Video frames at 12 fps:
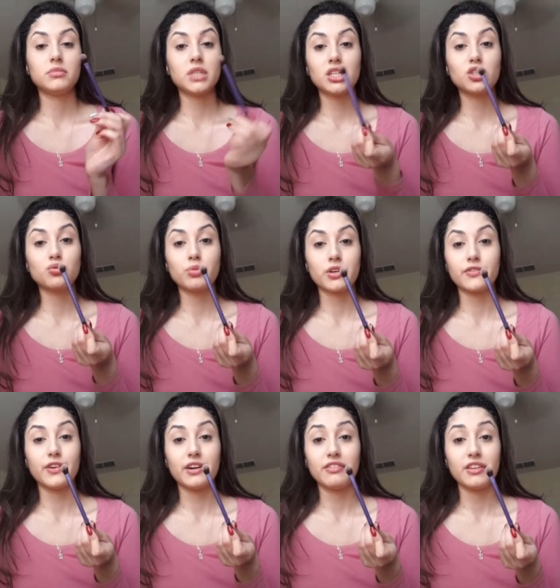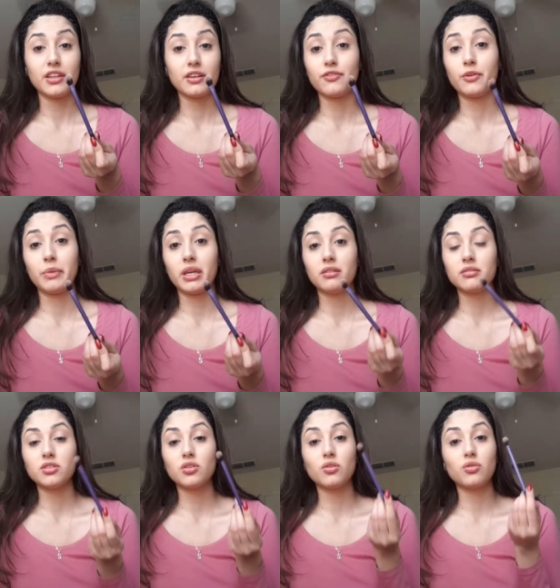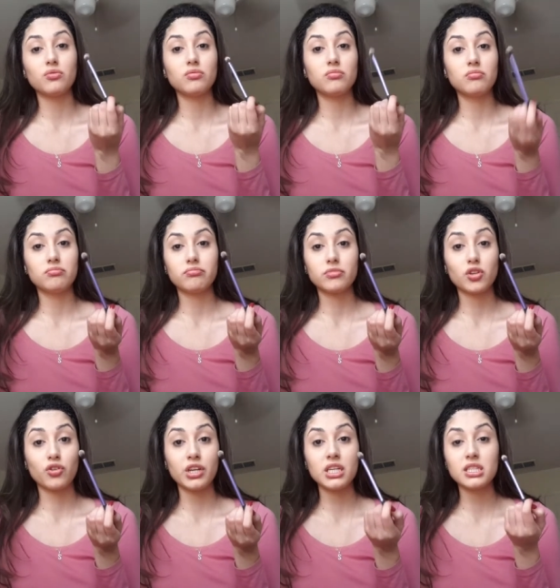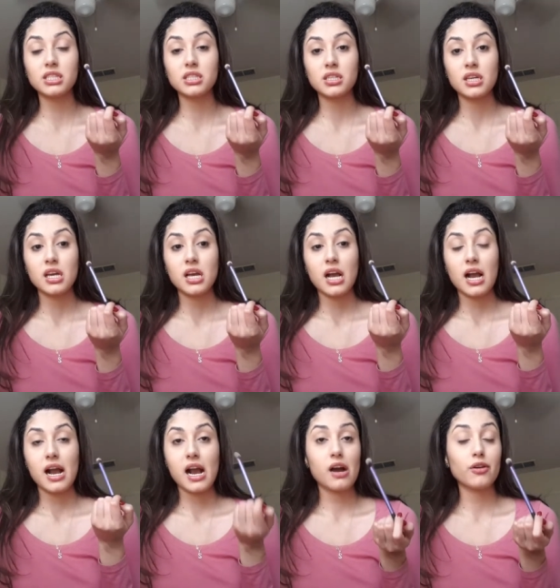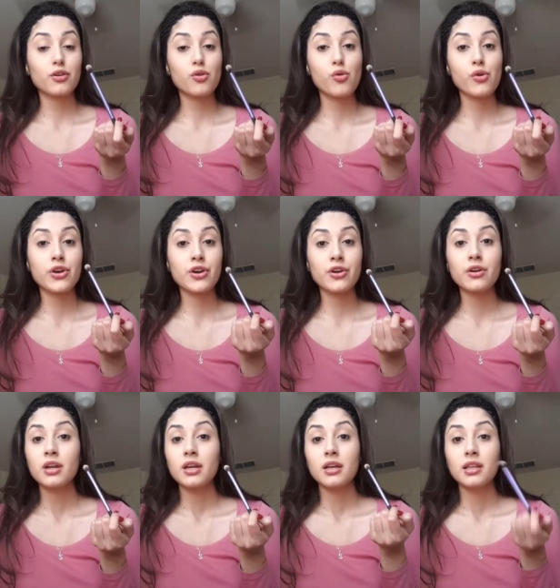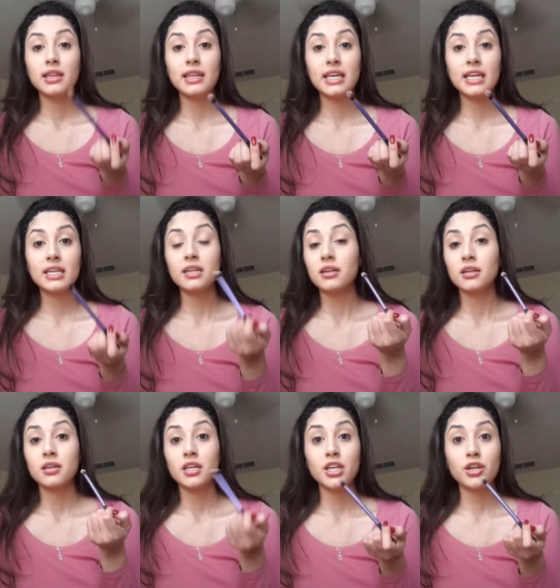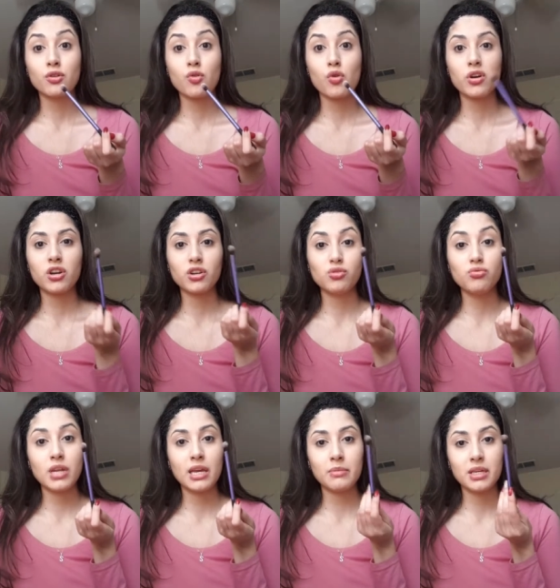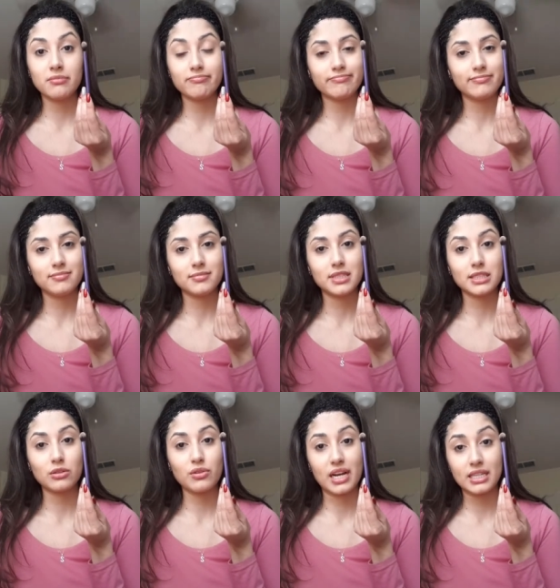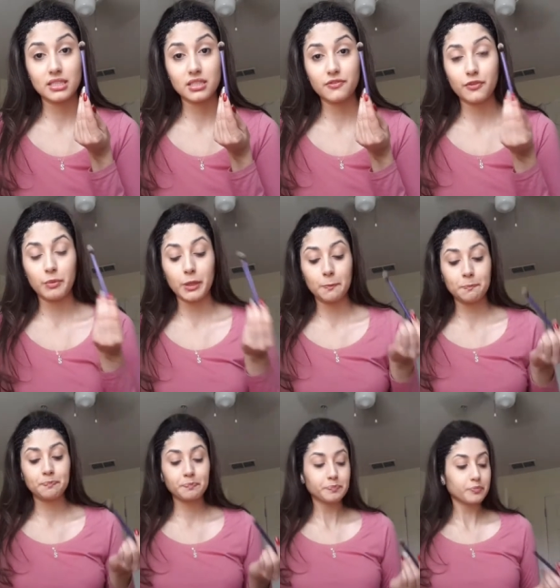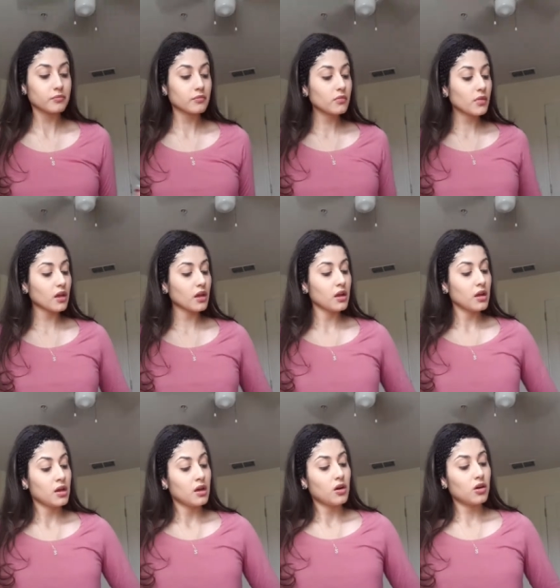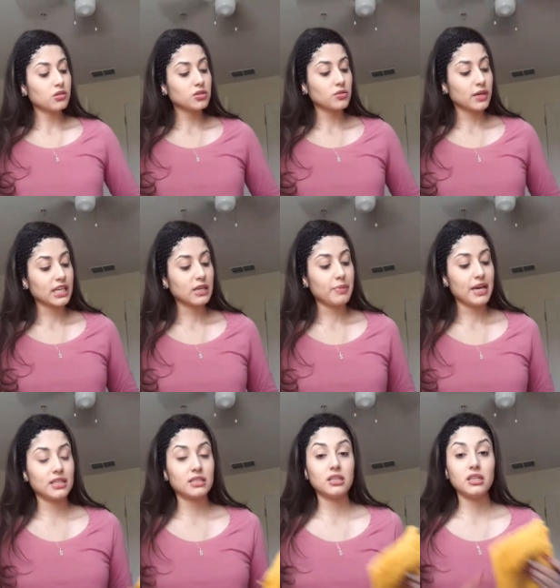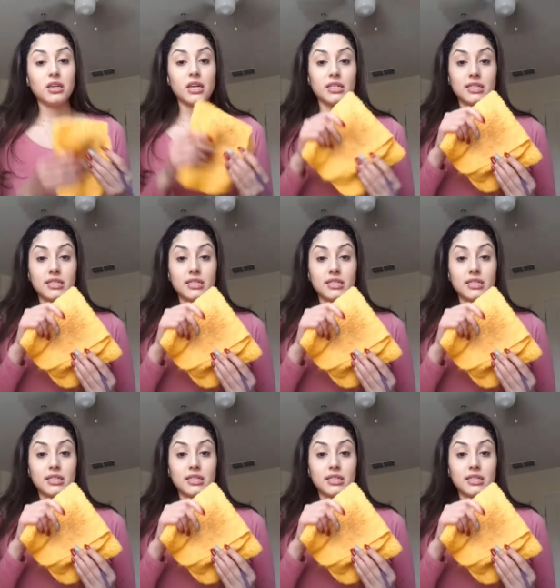They just work for everything for me. So crease, outer corner, lid, inner corner, you name it, this little guy does it for me. Also, I keep handy a